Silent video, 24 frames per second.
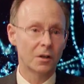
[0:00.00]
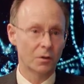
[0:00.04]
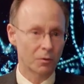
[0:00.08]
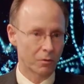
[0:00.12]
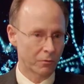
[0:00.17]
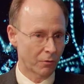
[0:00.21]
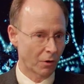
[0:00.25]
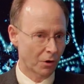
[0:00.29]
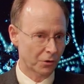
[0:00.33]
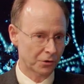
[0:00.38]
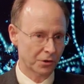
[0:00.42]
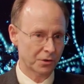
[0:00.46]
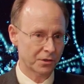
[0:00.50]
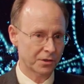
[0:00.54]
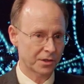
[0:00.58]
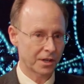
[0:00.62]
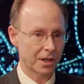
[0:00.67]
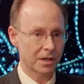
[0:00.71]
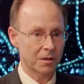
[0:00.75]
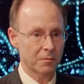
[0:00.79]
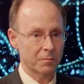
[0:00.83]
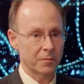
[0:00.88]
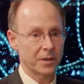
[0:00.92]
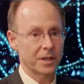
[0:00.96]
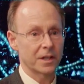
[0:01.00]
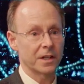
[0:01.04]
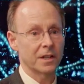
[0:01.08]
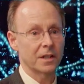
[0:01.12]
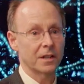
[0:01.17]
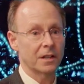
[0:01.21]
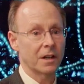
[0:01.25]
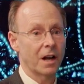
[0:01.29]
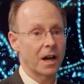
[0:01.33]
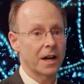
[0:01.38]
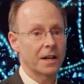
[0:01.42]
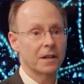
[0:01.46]
We've also set up
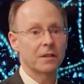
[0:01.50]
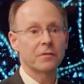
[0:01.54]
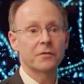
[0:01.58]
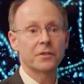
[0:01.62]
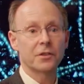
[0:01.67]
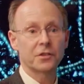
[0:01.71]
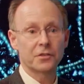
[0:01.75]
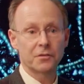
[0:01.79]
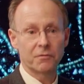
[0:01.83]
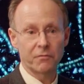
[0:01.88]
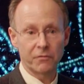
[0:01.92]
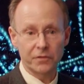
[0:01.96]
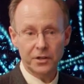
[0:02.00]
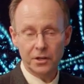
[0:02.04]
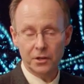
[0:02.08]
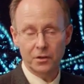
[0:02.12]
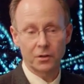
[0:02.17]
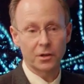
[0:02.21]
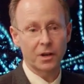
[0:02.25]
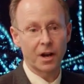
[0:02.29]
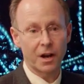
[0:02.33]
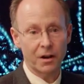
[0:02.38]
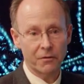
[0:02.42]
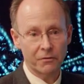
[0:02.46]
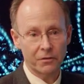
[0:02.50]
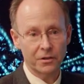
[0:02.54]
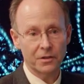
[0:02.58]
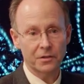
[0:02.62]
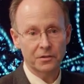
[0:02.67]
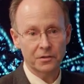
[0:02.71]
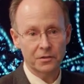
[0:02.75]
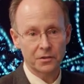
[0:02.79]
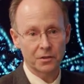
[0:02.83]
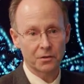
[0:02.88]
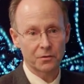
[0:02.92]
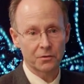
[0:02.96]
a high definition video
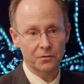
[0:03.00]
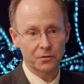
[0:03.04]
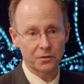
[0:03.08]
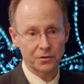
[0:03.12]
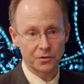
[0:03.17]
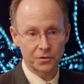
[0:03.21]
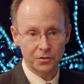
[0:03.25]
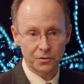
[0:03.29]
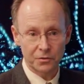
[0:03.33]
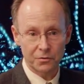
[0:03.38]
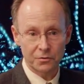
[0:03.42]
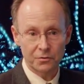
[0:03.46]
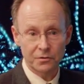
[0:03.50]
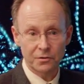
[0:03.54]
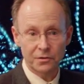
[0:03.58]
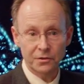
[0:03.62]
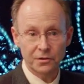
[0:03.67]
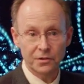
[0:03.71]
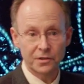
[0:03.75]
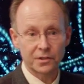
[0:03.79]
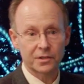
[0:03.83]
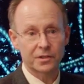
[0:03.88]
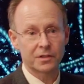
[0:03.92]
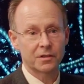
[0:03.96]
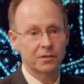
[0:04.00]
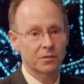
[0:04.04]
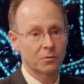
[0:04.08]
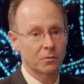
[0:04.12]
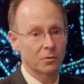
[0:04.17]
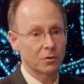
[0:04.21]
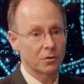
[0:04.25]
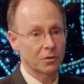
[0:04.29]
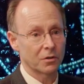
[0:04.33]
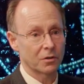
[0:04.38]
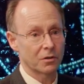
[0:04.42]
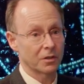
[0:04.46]
conference so the students
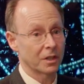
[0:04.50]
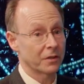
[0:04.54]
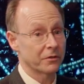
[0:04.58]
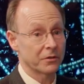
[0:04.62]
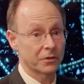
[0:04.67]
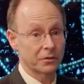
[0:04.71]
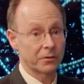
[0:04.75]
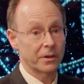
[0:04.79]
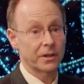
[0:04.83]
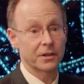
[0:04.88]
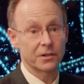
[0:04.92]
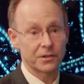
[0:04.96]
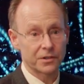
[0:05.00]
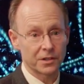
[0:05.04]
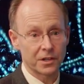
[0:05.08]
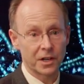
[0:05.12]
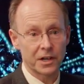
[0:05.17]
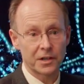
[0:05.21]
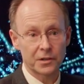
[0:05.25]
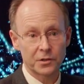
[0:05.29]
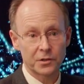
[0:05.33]
who are 11th graders in high